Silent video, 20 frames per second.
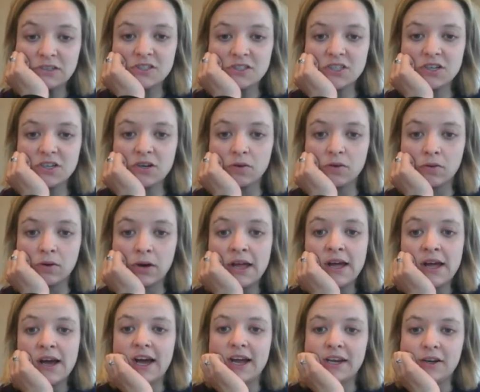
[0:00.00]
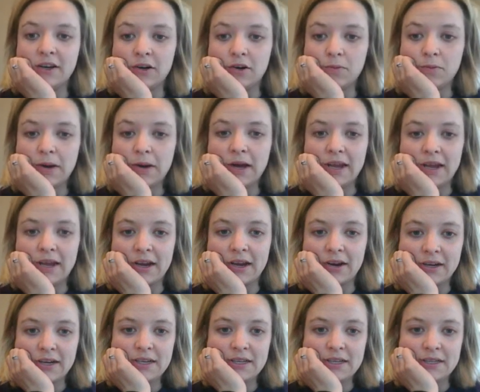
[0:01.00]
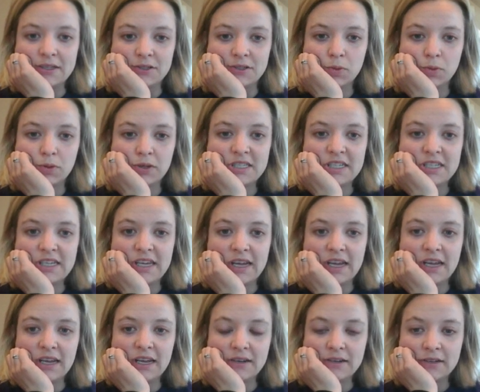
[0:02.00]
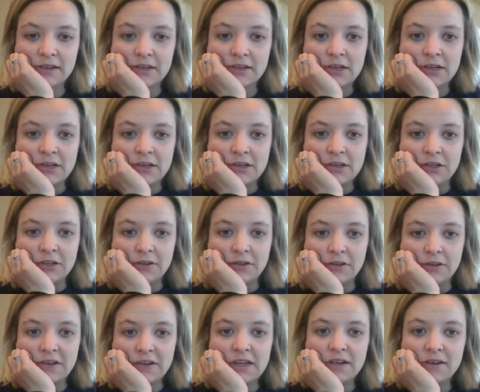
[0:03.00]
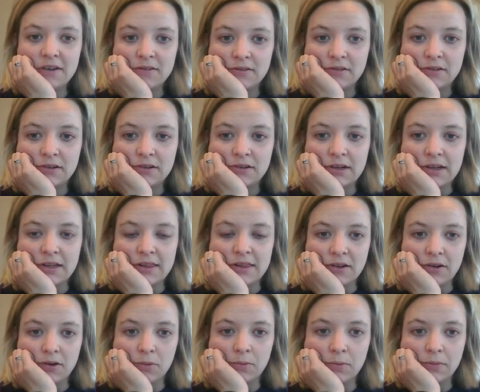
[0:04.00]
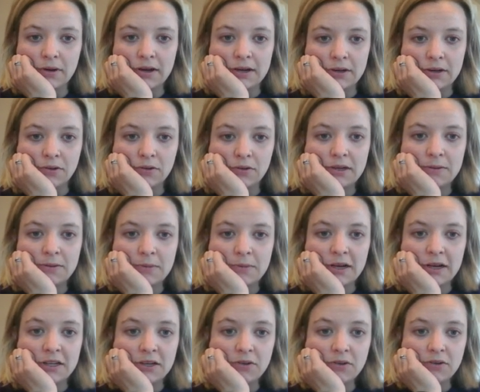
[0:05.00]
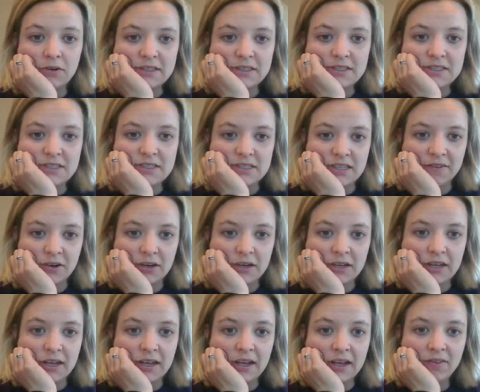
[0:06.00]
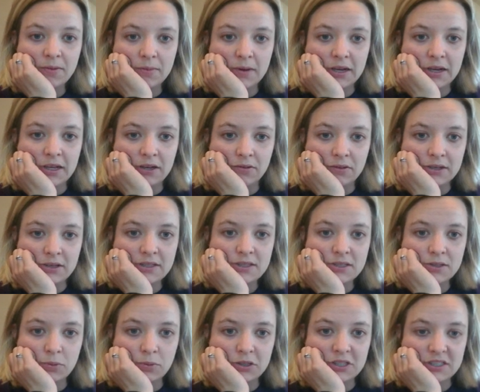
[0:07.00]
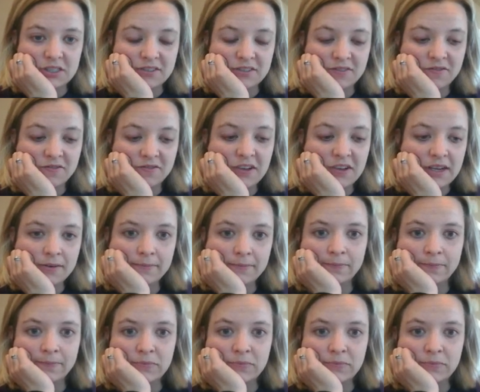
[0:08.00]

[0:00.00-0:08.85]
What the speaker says: So I know my area is 28 feet, and I don't need my units because I've already given my units, which is feet.